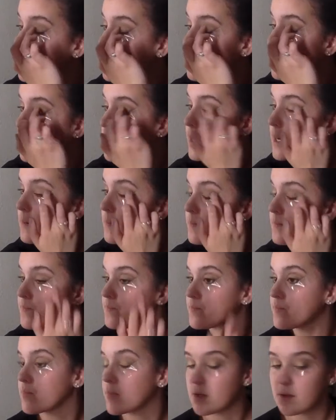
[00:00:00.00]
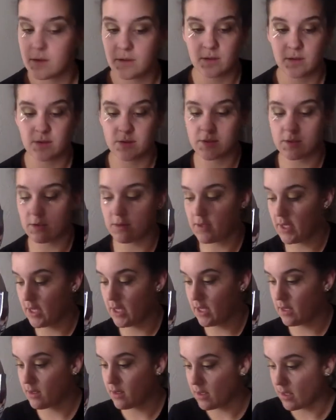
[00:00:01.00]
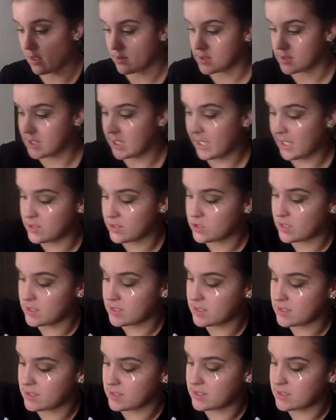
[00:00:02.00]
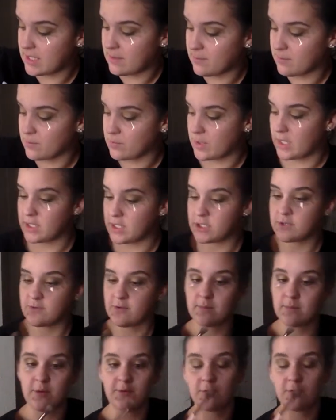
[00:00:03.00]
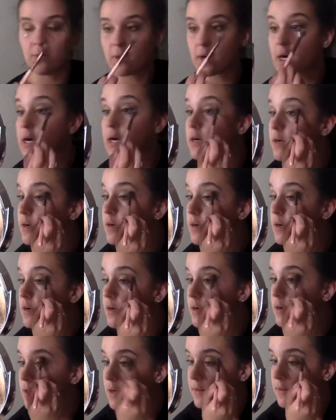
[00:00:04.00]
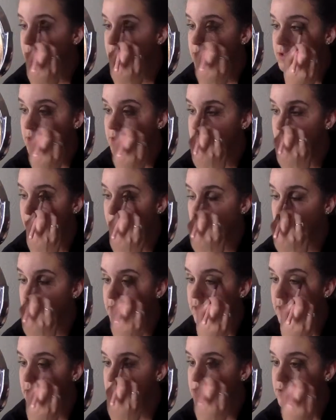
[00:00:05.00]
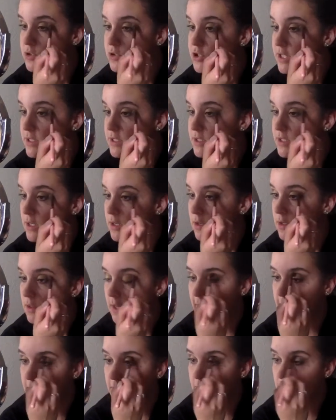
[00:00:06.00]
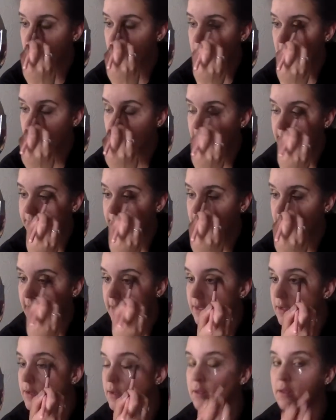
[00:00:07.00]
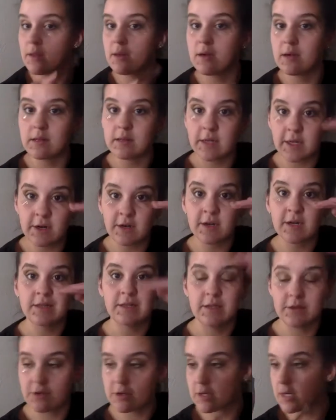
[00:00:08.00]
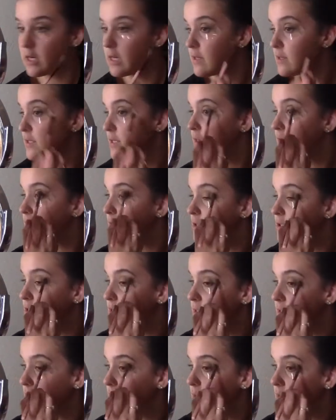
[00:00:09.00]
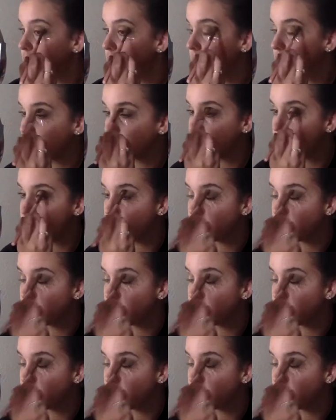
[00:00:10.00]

Alright. So then I'll take just the same brush from before and then just blend it just so like you don't have like glitter and then your color. It's just gonna look